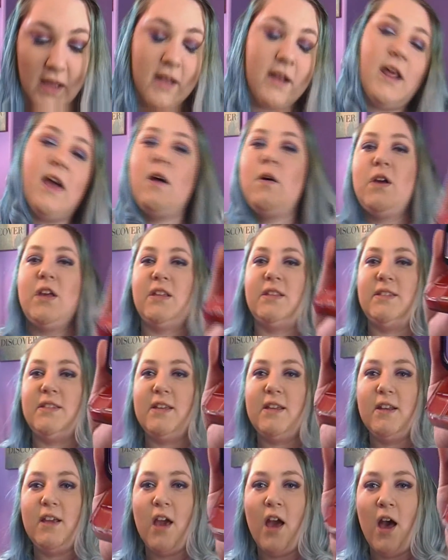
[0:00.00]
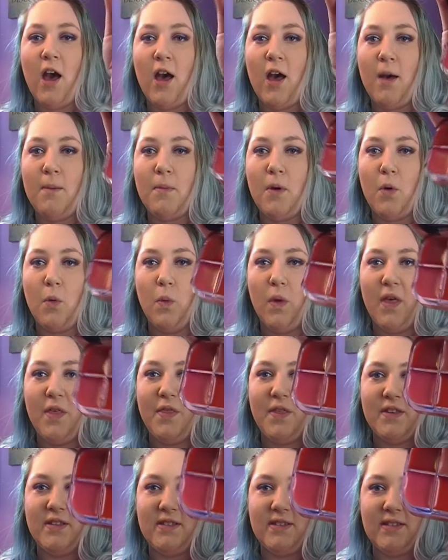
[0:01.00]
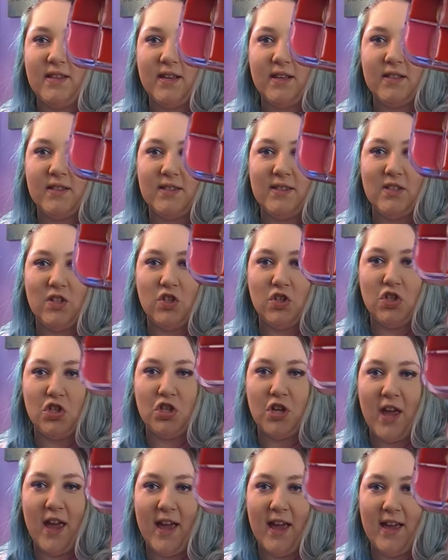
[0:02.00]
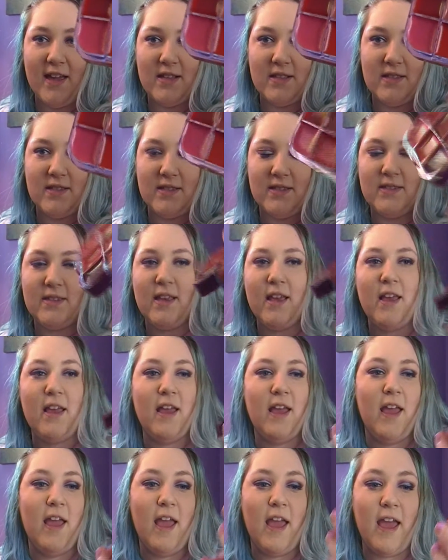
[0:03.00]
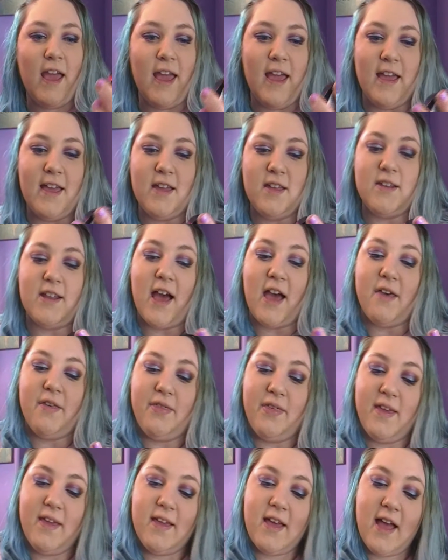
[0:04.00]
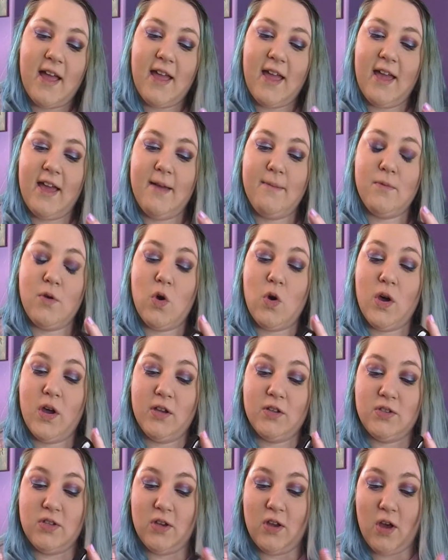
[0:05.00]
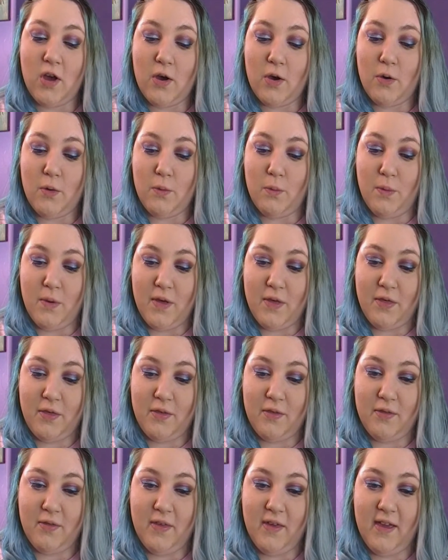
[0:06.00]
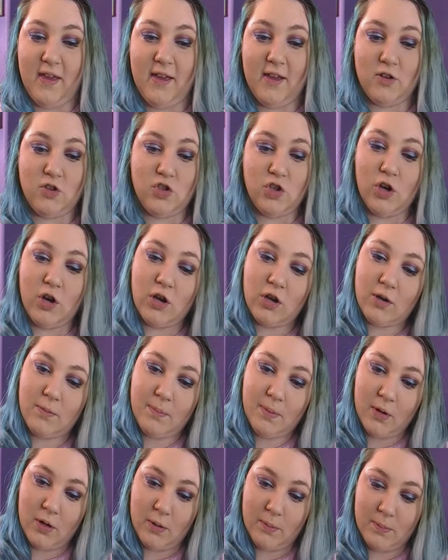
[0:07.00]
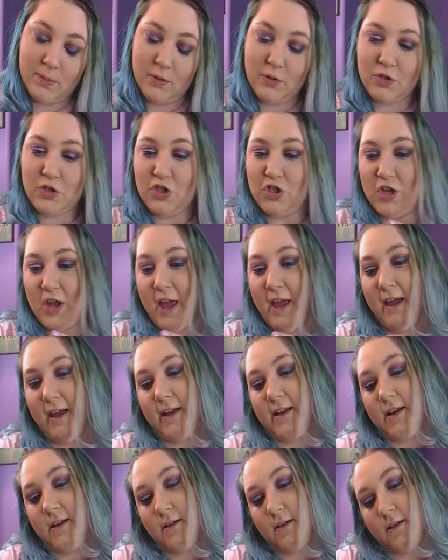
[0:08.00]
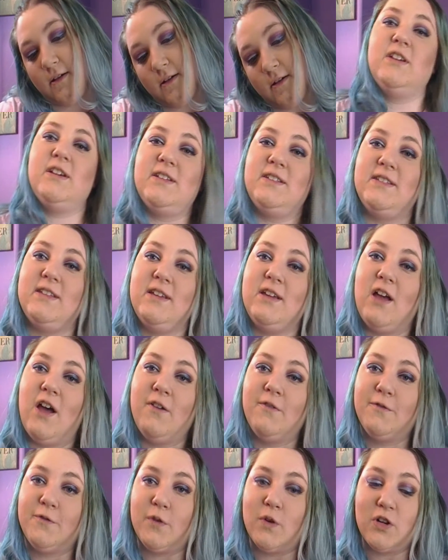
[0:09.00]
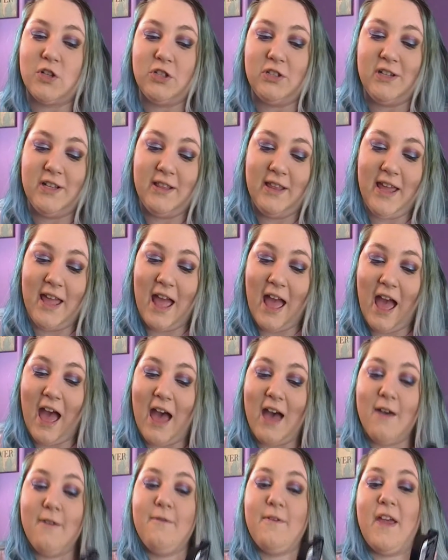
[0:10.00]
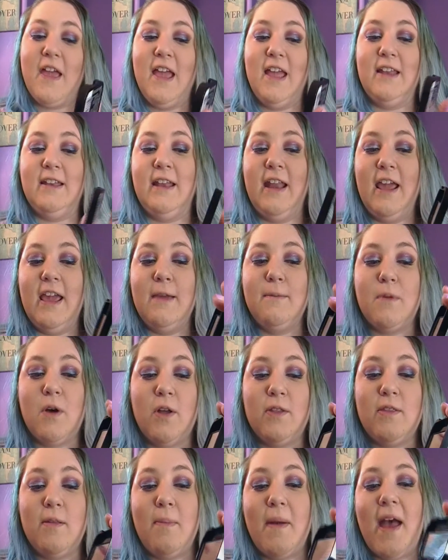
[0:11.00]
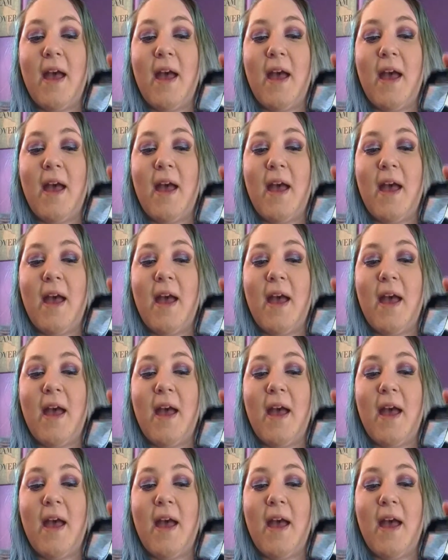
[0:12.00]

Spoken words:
Now, it did come with 6 shades, and I think I am going to go with the dark purple shade. Doesn't unfortunately have a name on the